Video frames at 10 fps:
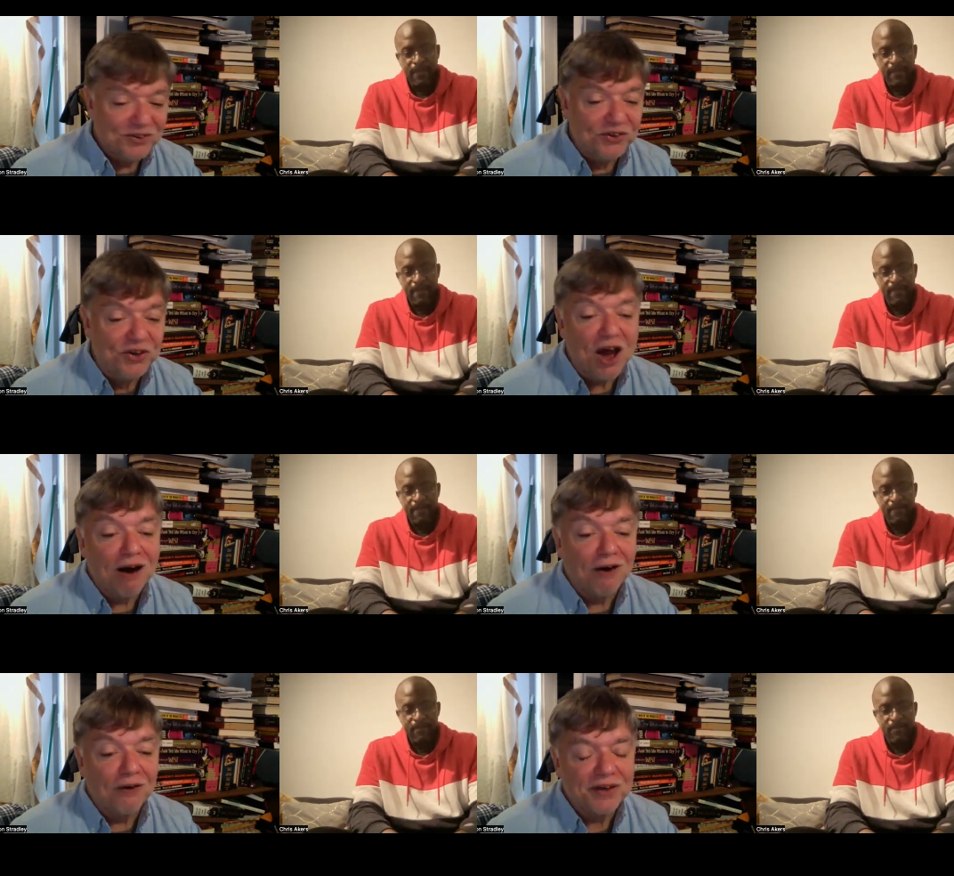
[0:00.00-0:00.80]

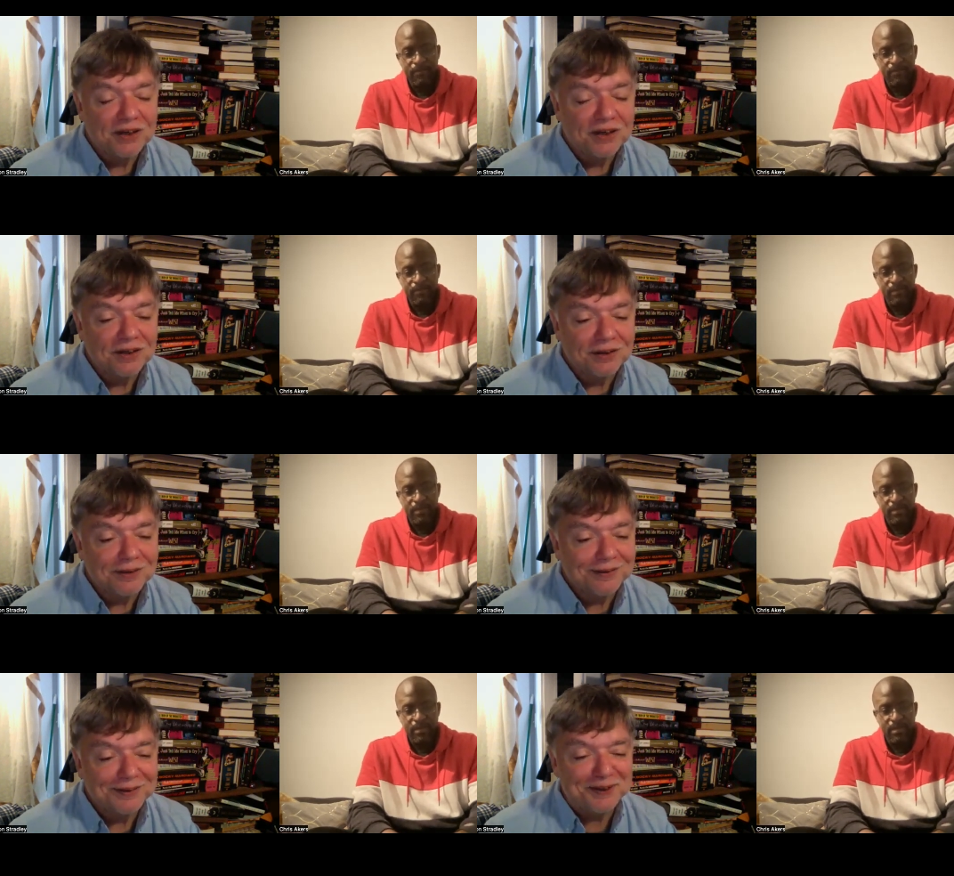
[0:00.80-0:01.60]
Speaker 1: No, he
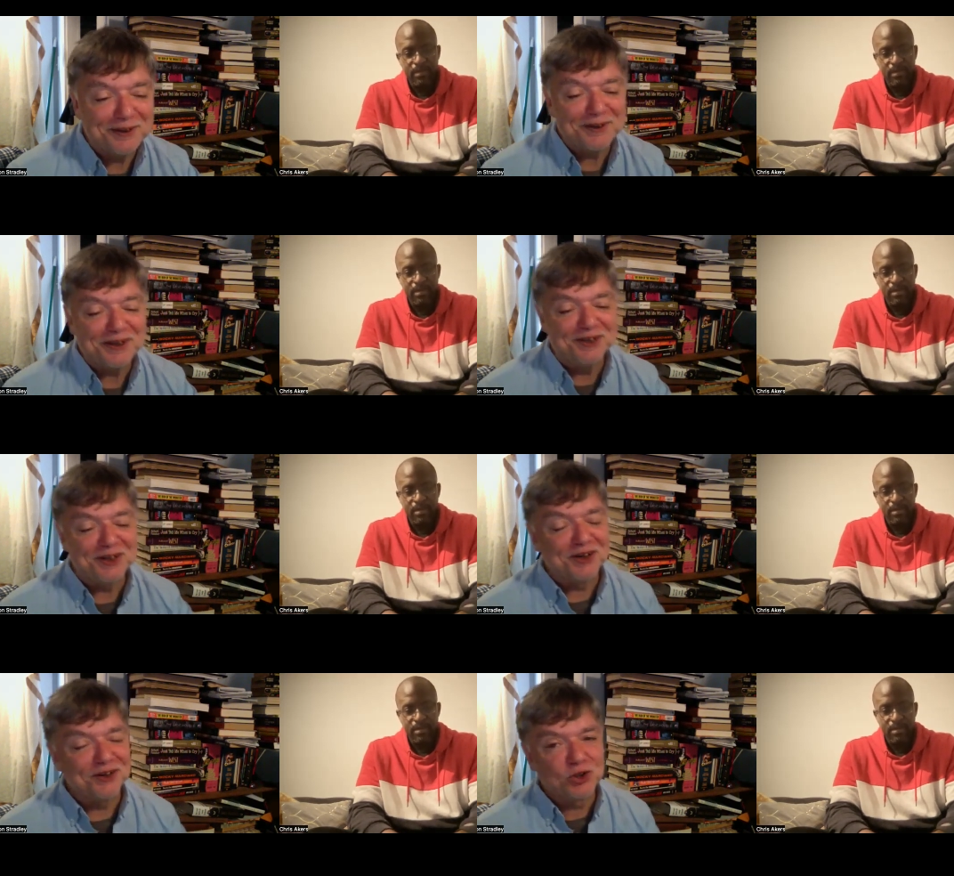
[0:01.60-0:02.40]
uh, he
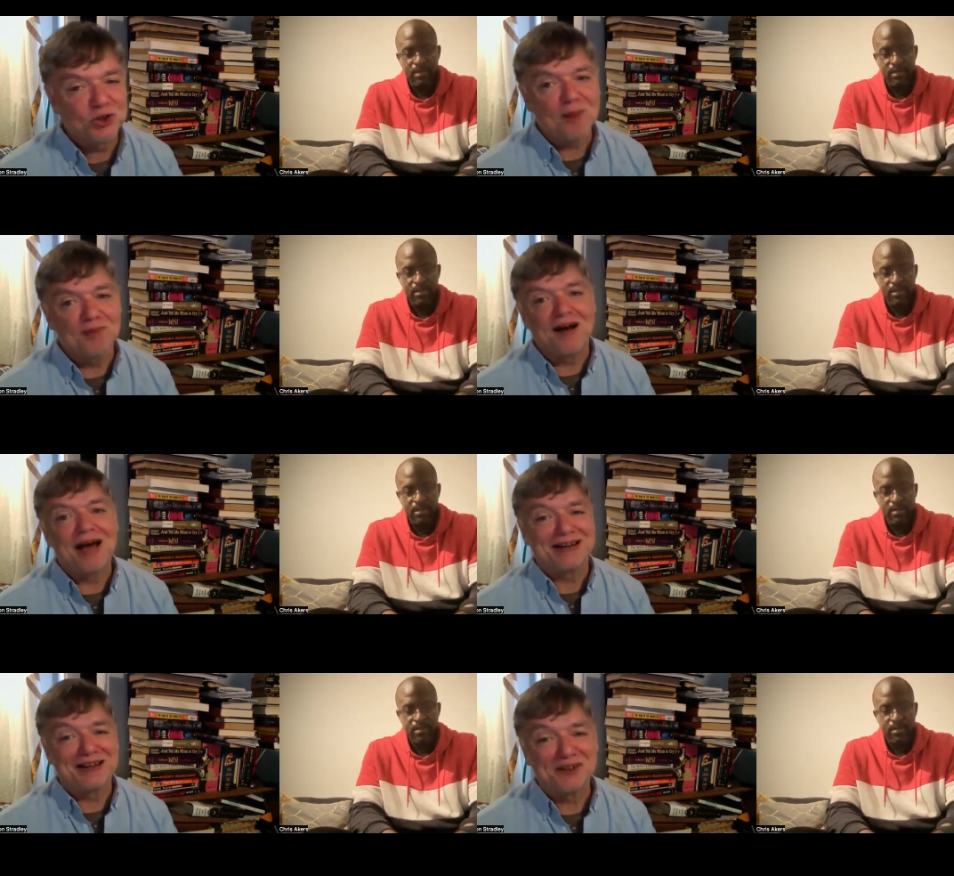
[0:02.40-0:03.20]
did a good job of
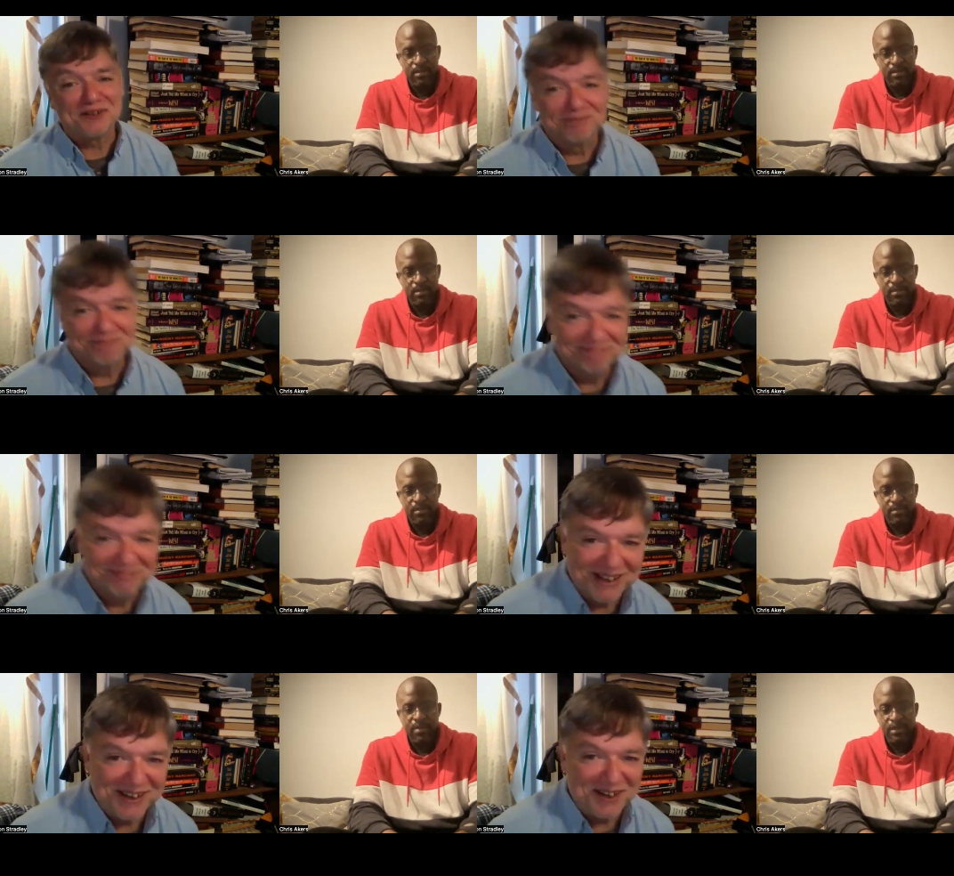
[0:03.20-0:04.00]
hiding
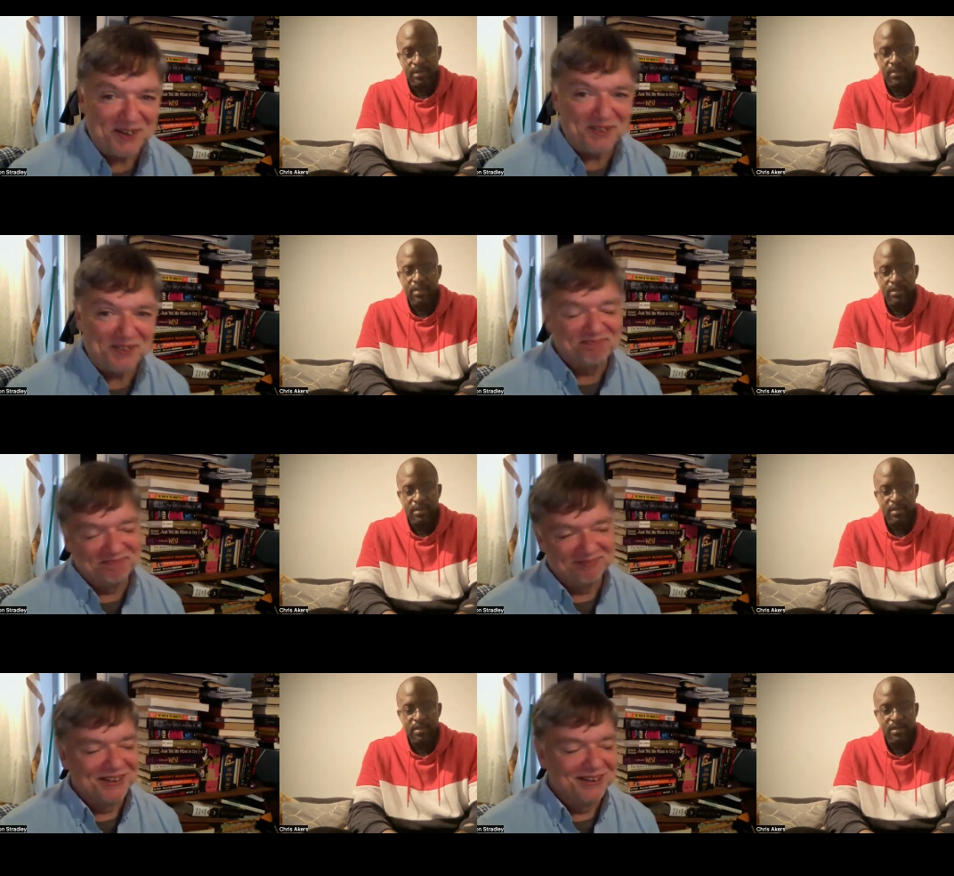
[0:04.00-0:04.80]
it, and
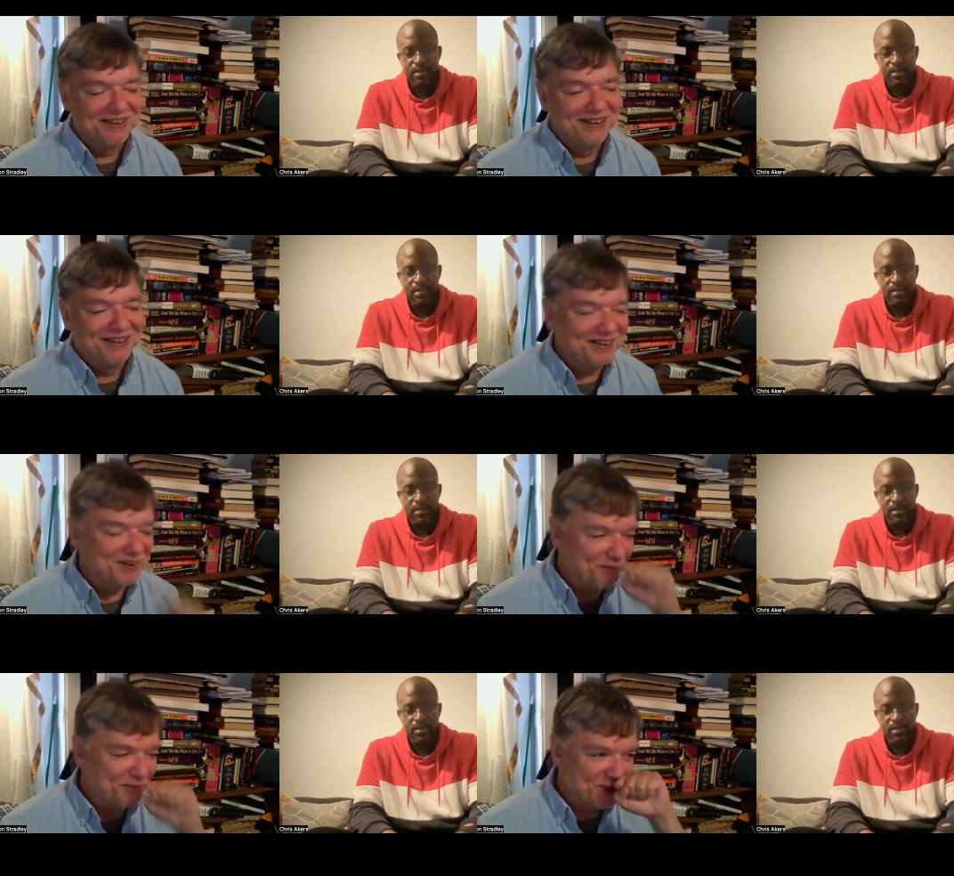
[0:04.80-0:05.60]

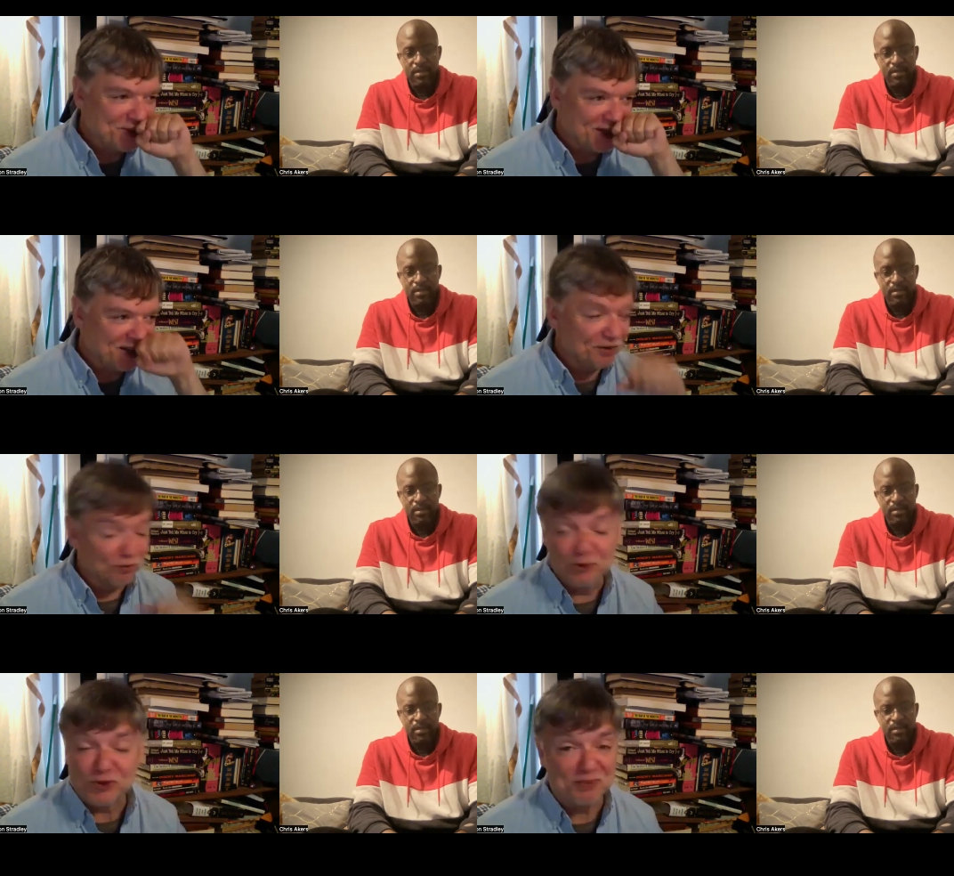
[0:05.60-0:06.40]
it was uh,
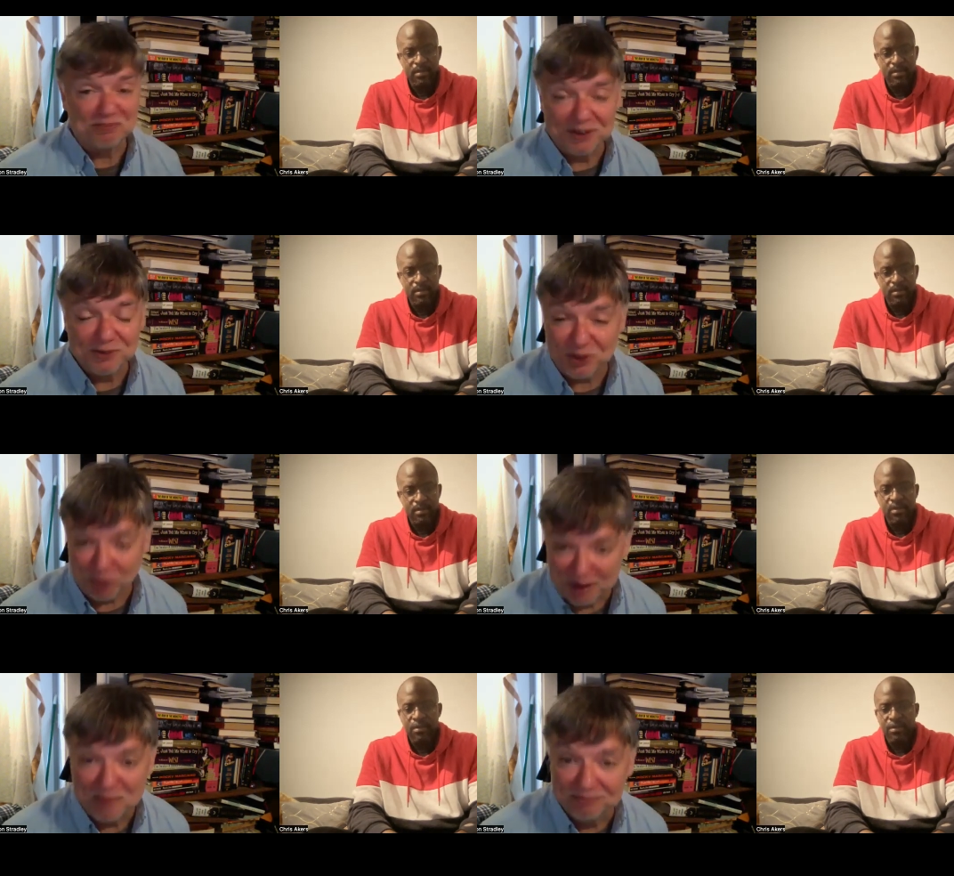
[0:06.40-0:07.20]
gruesome. It was a
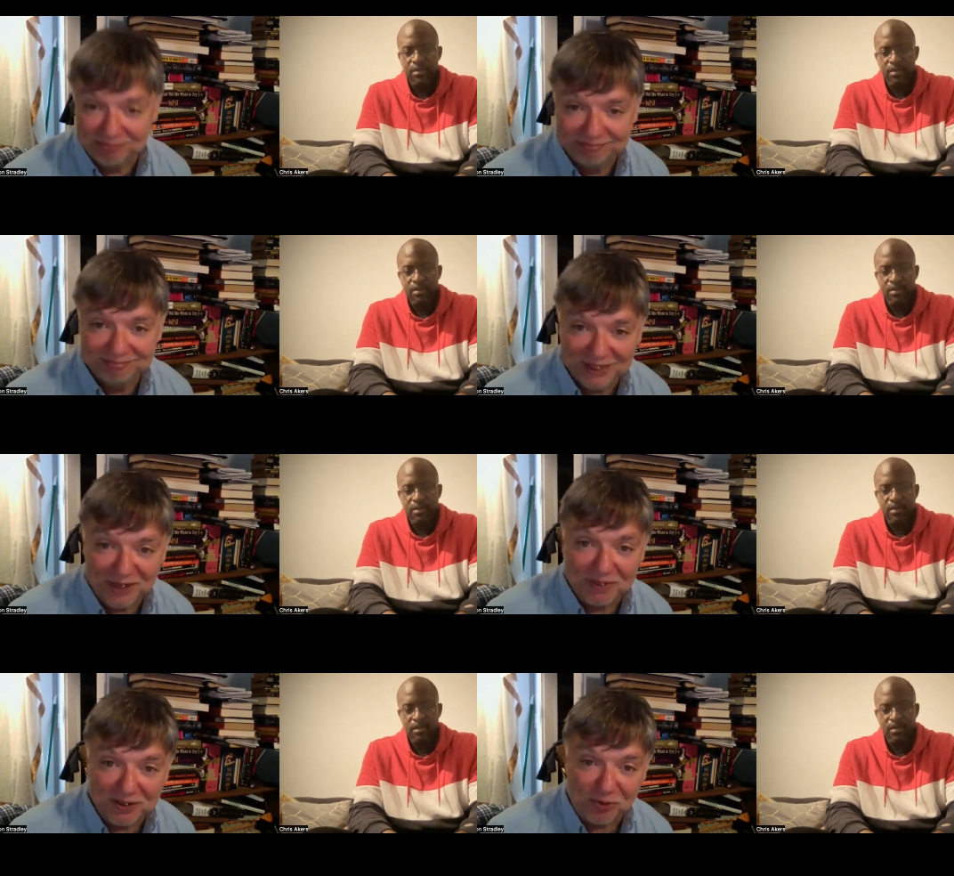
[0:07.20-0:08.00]
grim, you
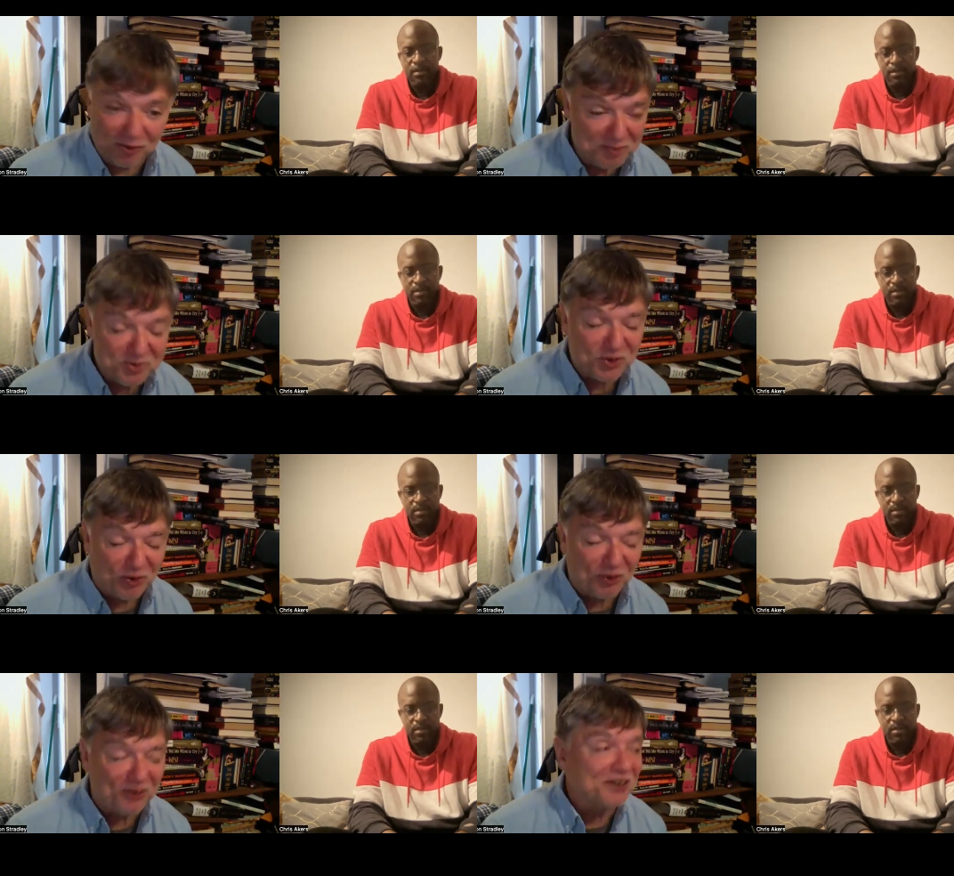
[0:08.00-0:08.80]
know, very grim
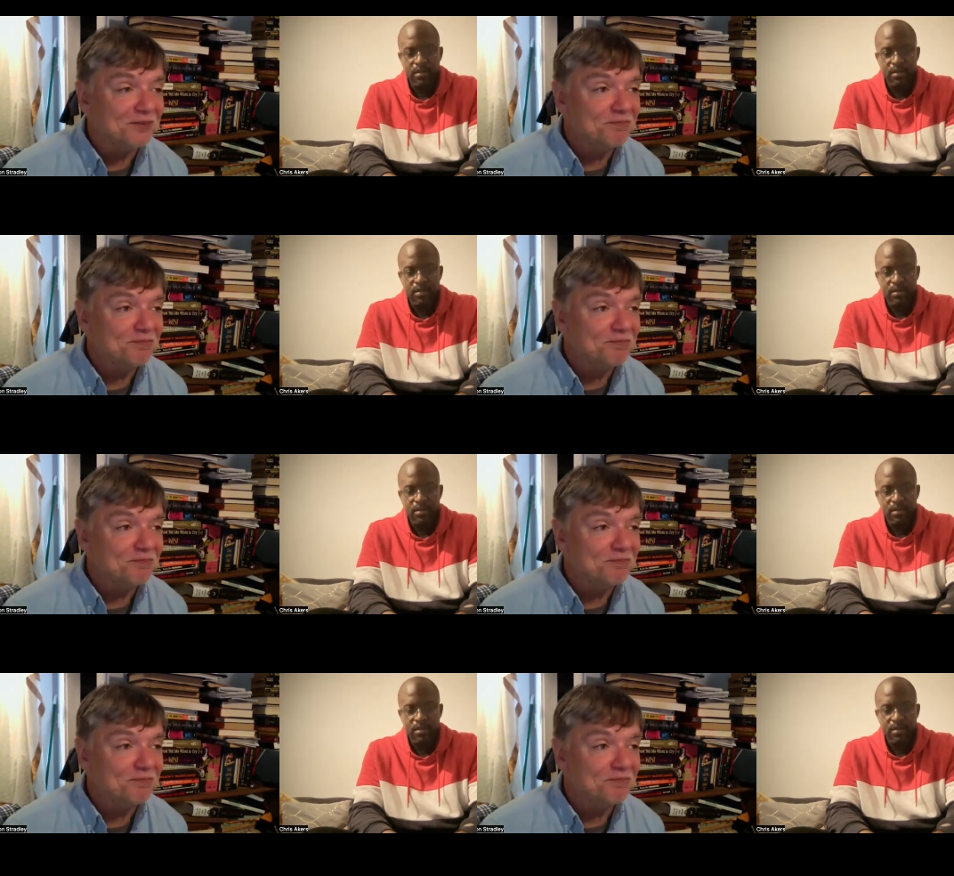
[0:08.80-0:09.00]
story,